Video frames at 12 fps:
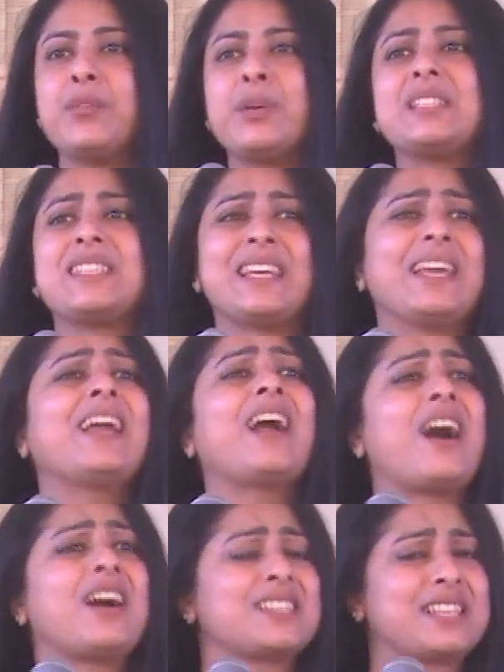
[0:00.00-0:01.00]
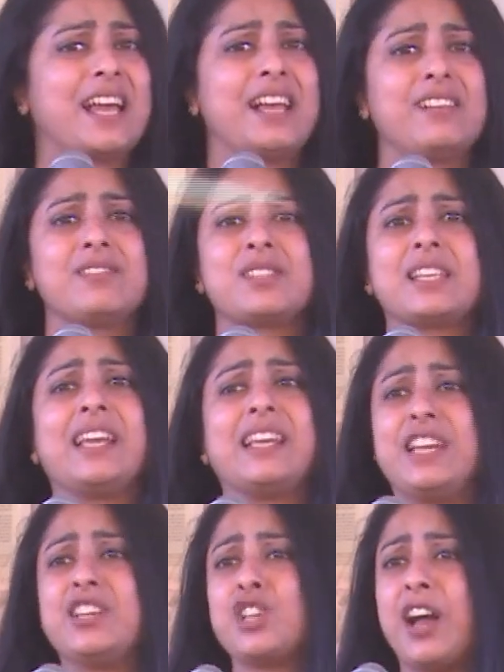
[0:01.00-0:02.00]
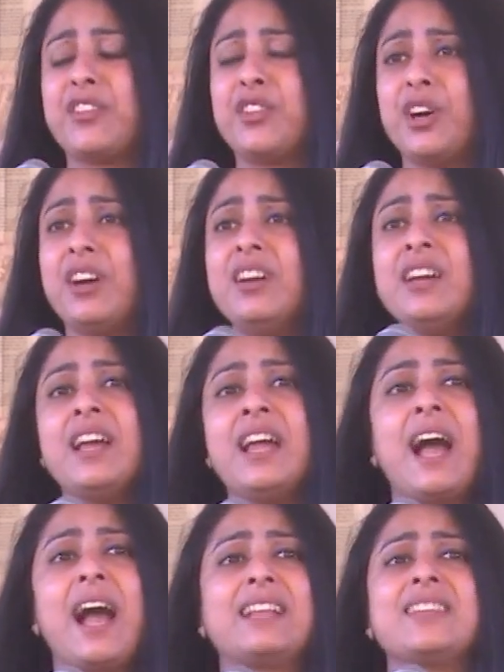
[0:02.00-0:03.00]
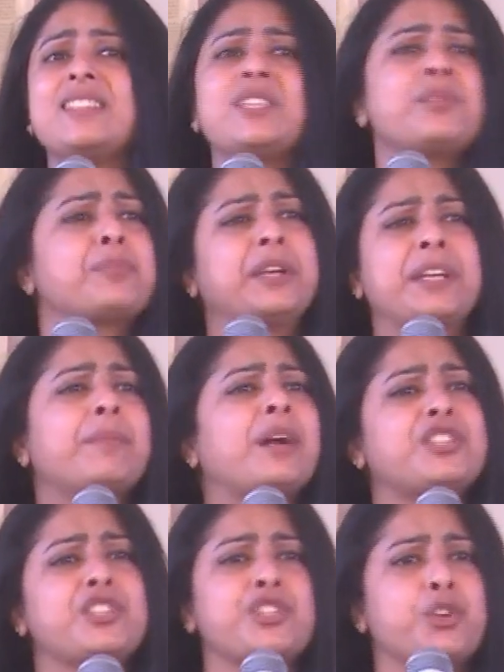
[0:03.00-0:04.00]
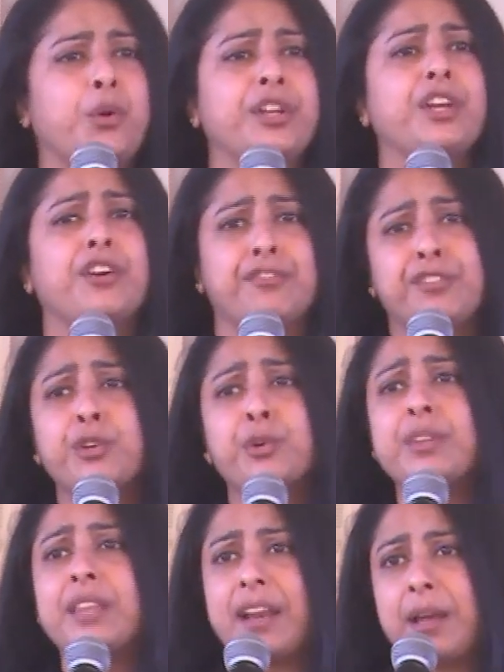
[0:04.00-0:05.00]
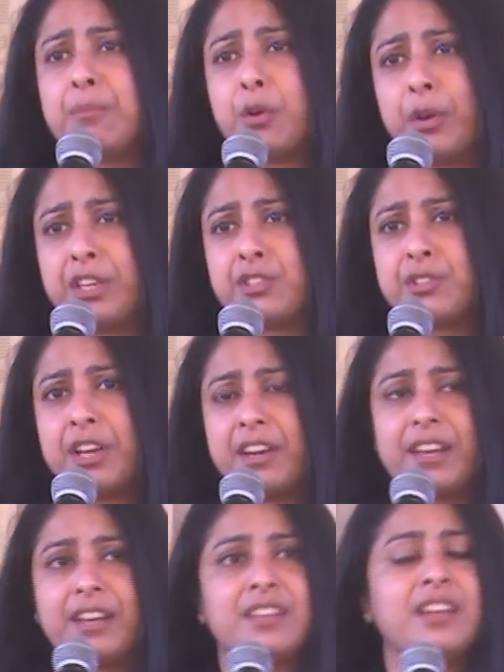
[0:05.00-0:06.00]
We see ourselves in each other, and this is pretty much a story of you that I'm going to narrate.